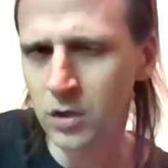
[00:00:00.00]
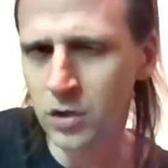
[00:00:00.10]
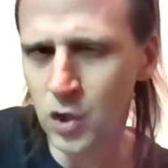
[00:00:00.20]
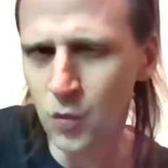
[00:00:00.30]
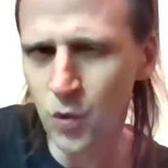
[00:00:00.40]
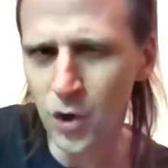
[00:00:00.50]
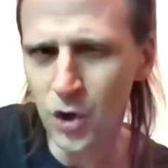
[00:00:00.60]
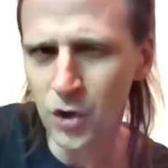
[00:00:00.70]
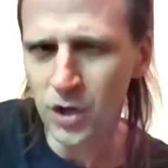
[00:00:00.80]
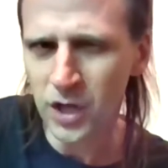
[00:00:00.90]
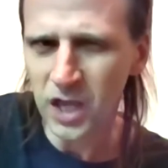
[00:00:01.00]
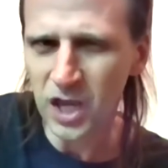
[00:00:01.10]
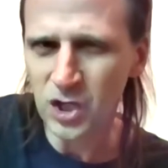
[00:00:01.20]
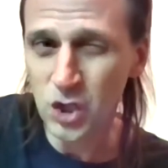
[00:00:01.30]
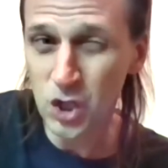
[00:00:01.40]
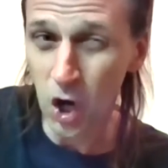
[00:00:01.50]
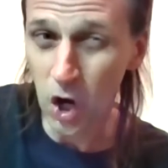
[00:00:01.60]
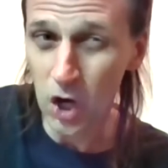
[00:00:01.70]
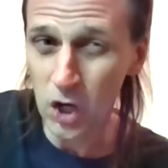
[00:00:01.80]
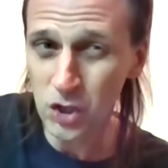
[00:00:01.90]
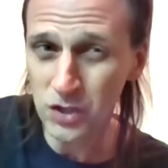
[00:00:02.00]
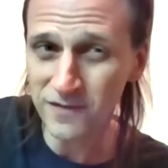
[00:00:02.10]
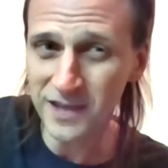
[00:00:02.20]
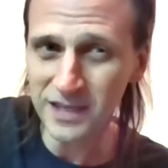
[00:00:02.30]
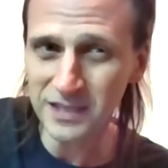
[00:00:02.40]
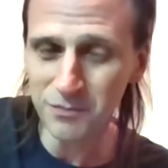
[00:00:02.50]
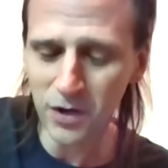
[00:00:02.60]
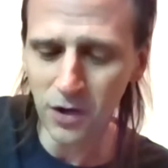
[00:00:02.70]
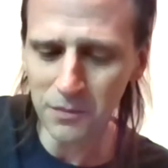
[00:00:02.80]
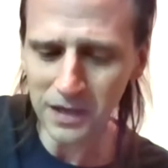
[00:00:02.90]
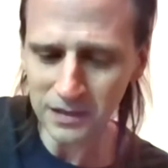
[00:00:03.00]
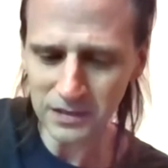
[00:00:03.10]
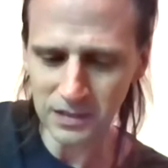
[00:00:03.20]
You were in charge of the experiment?